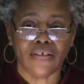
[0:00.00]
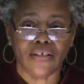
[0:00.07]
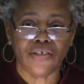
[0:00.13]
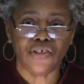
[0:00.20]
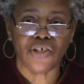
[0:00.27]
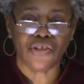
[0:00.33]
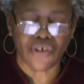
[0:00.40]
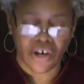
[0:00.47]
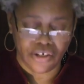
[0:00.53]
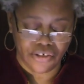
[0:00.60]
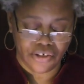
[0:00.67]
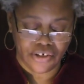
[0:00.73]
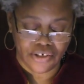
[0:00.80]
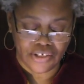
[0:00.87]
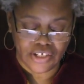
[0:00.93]
And she thought
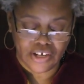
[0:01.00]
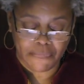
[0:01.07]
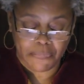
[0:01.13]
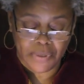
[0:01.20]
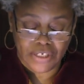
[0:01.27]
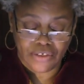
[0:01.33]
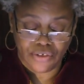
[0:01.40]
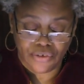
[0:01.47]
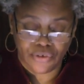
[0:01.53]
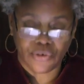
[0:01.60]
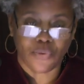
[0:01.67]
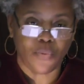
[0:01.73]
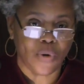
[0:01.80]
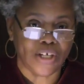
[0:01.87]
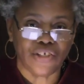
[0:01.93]
to herself, "But
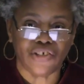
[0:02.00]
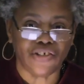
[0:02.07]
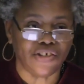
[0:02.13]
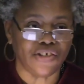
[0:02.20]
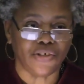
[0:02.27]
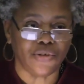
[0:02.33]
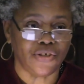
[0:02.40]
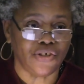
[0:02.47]
to what church